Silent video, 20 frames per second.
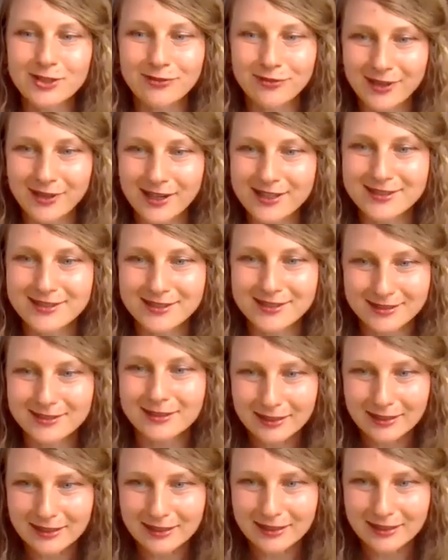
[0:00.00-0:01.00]
each of
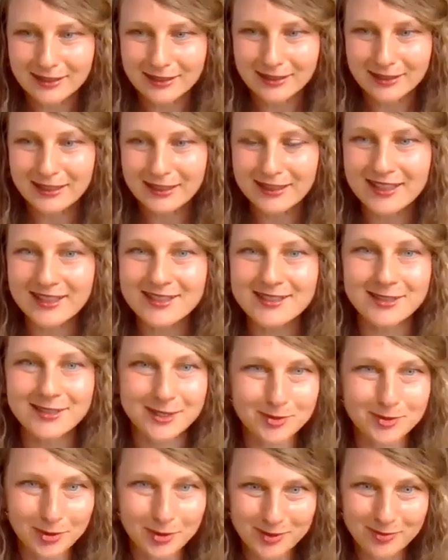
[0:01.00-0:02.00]
us is
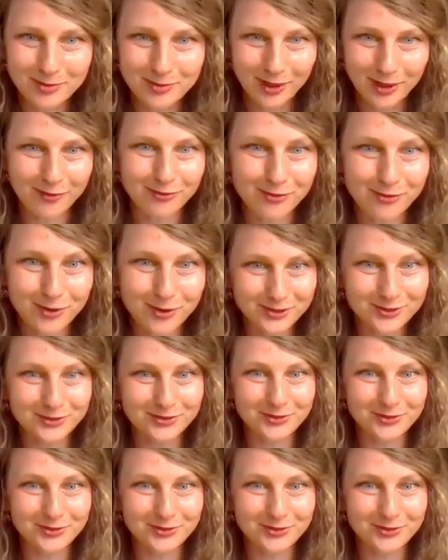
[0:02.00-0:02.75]
responsible of what